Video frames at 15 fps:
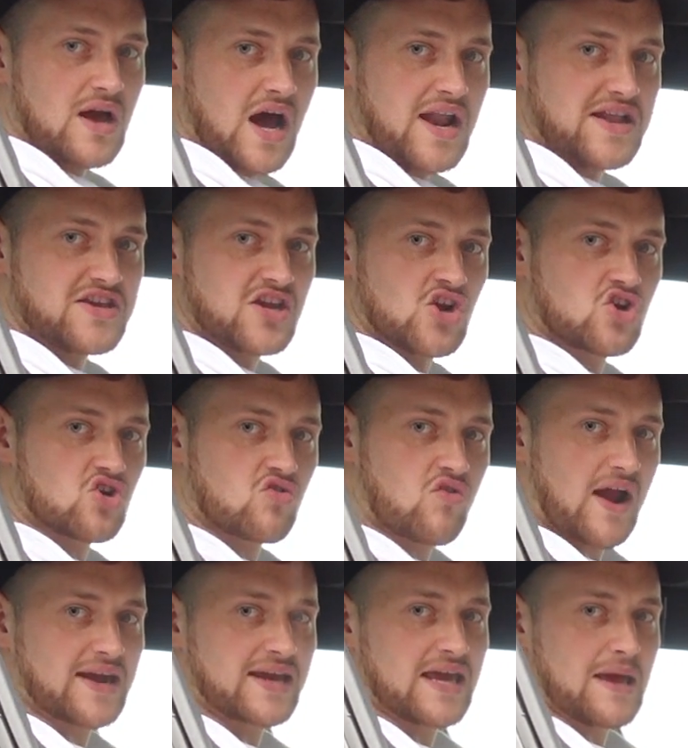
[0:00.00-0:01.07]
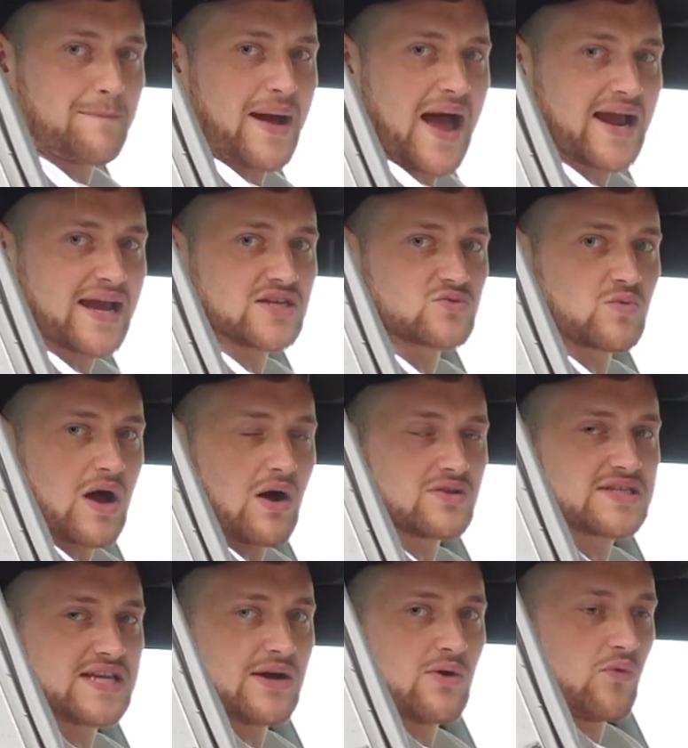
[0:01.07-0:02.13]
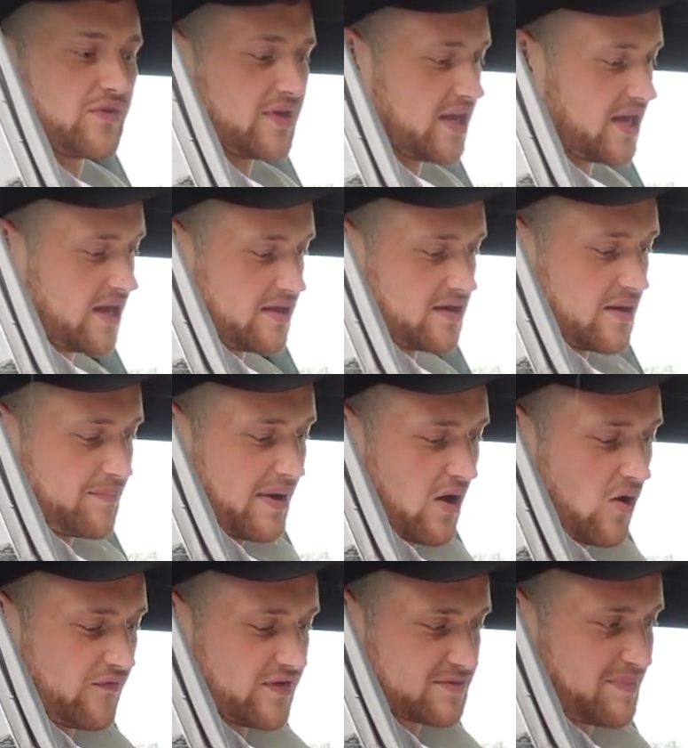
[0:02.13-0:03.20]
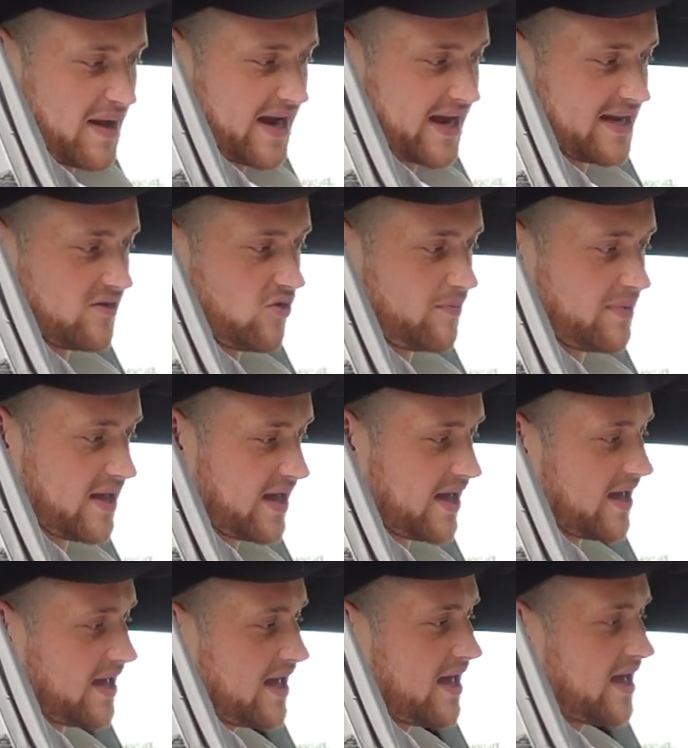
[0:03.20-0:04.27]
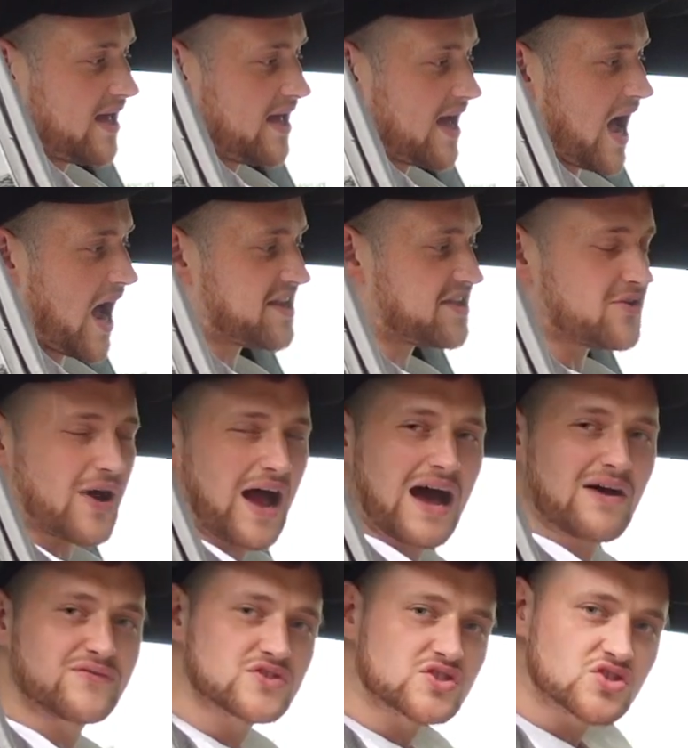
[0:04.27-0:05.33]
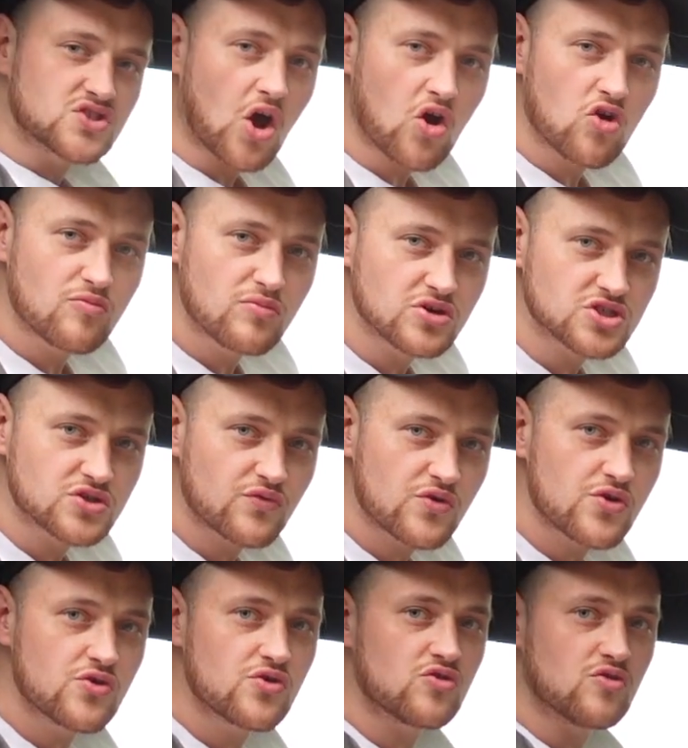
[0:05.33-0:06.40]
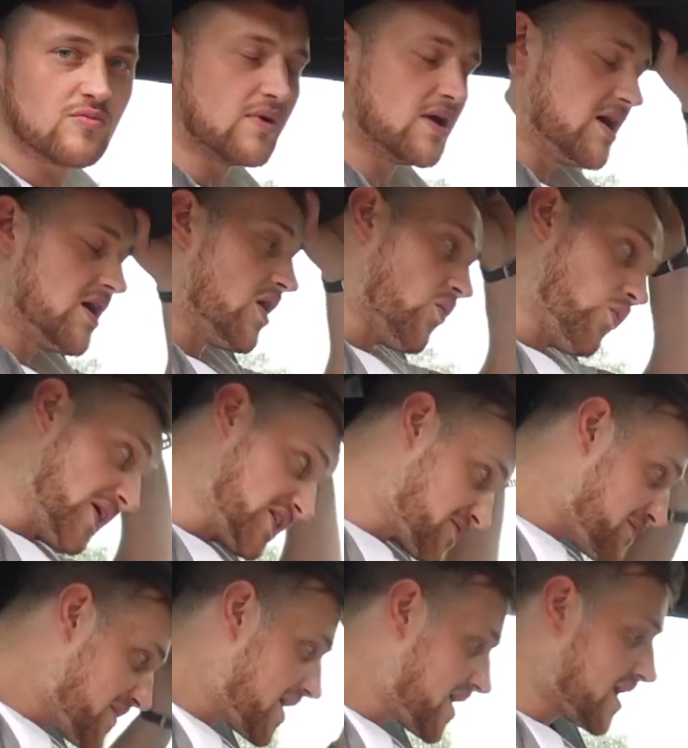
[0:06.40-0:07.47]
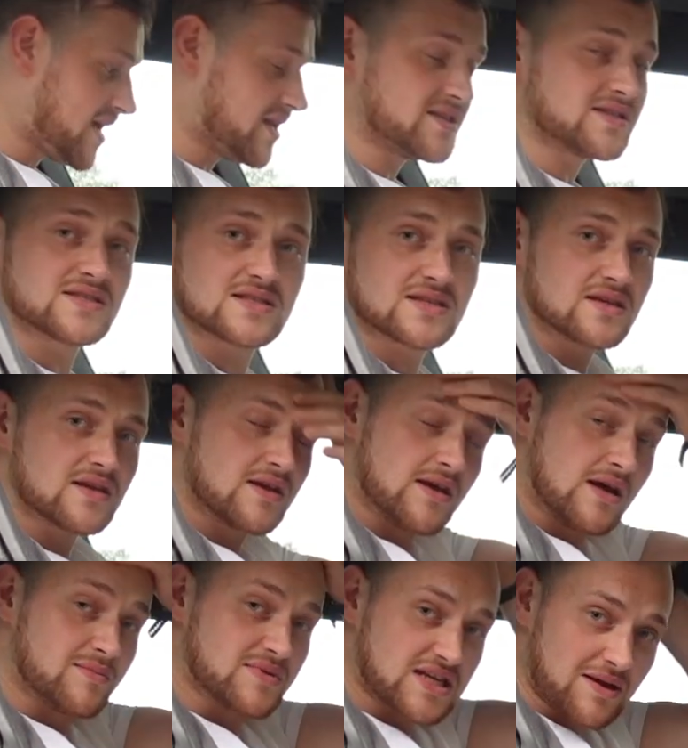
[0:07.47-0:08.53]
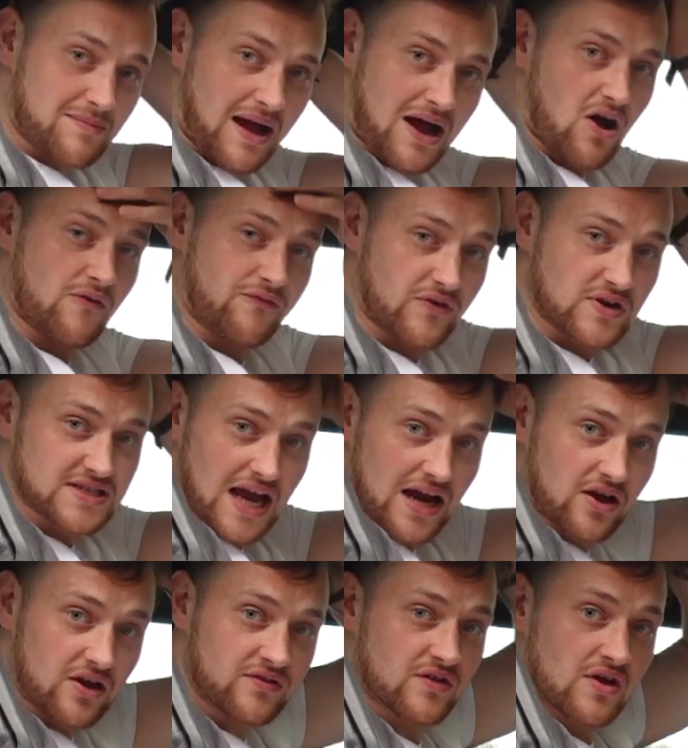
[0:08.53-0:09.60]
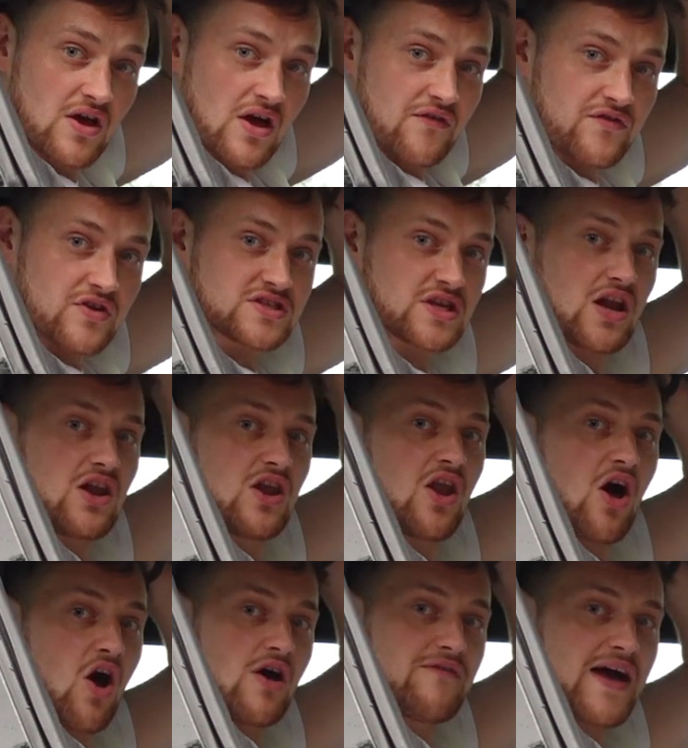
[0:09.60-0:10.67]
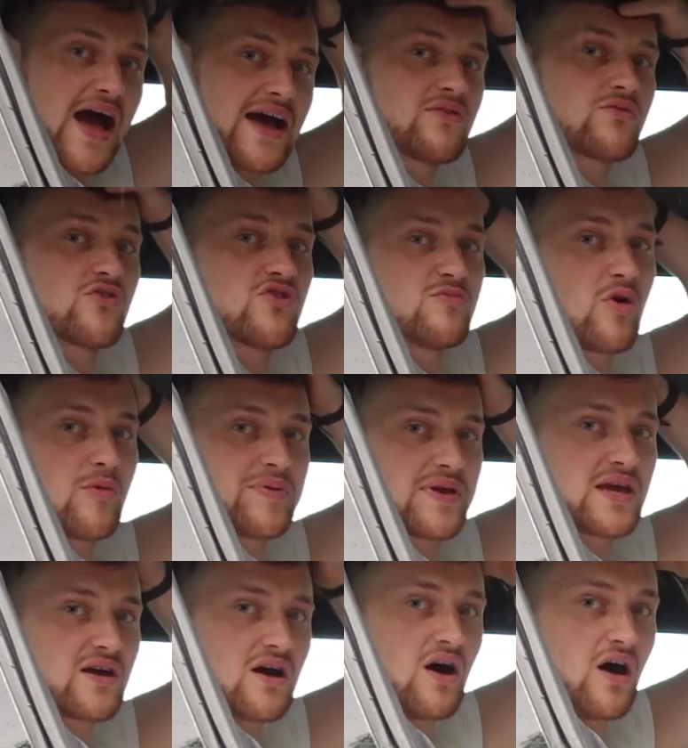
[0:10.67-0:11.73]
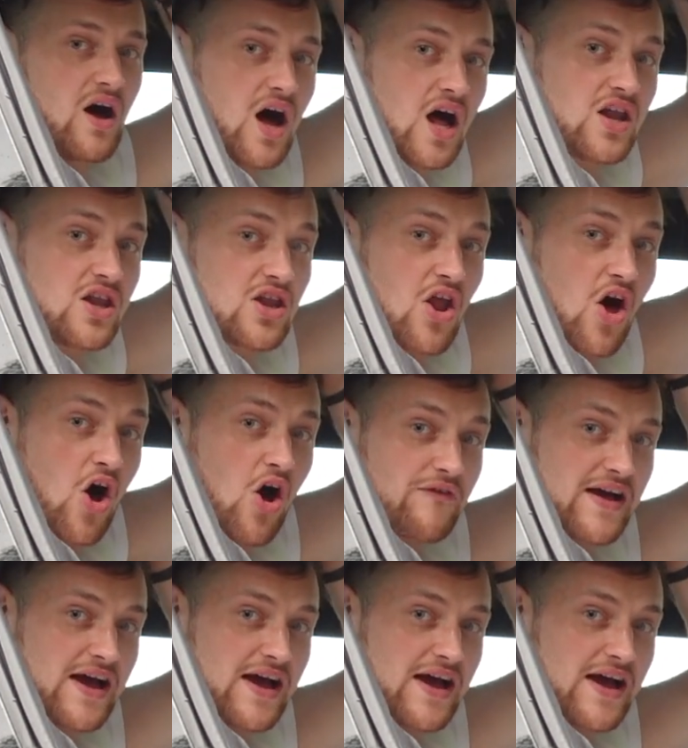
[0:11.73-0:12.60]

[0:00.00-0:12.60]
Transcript: and then you can crank it back as well, tilt your pelvis back a little bit, and you have so much room, which means, take my hat off for a second, there's a lot of headroom up here, a lot of